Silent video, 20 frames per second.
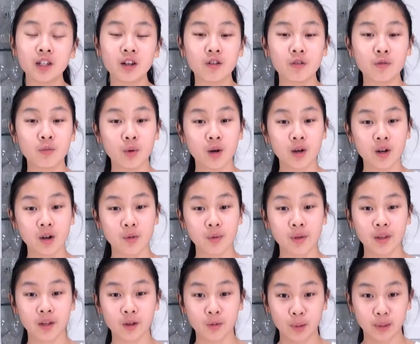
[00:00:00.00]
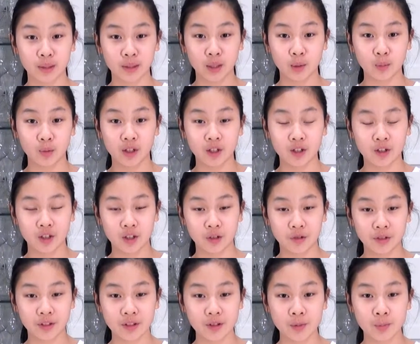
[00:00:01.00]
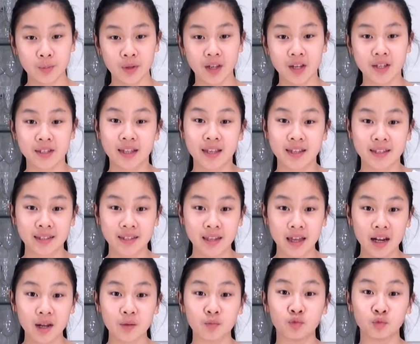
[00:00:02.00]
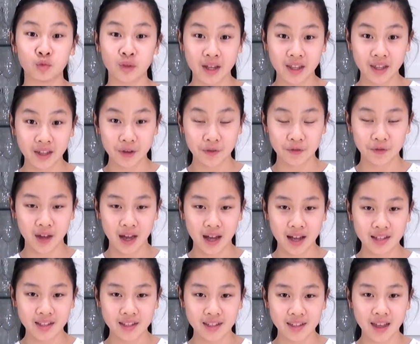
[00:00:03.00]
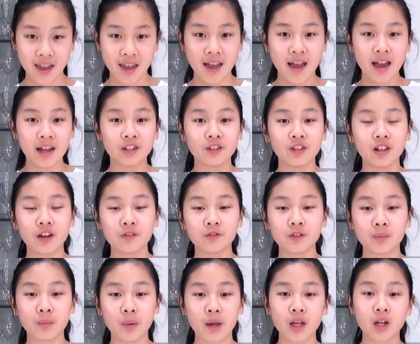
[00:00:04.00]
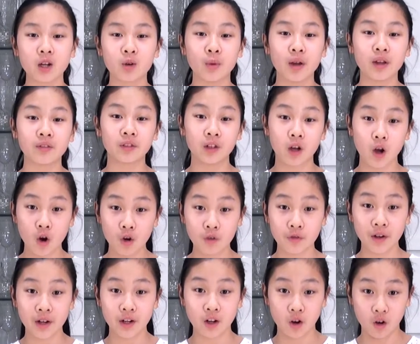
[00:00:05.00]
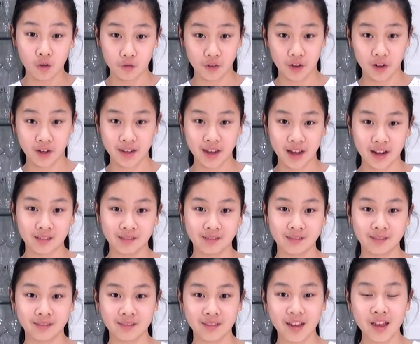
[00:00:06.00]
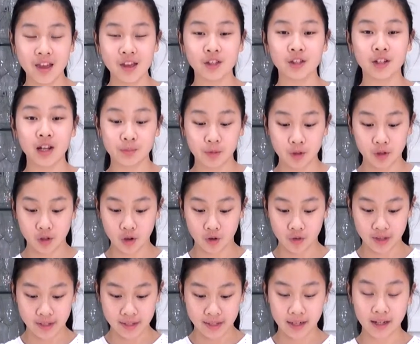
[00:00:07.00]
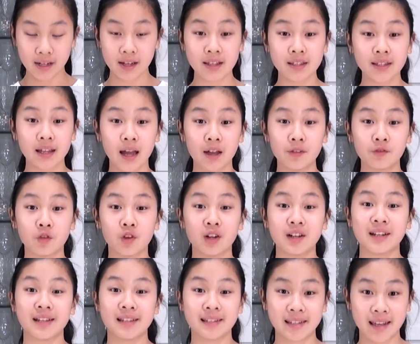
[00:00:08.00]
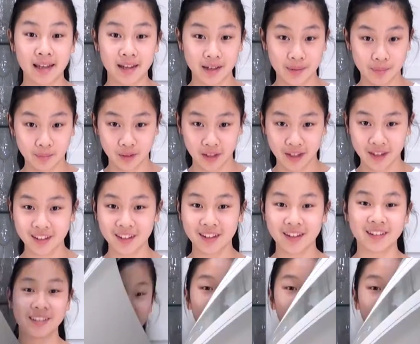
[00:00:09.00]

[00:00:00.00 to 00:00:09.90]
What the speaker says: to work really quickly when you're doing this because they set up really fast and you'll have to microwave it over and over again. So now I'm just going to set it aside for it to set completely.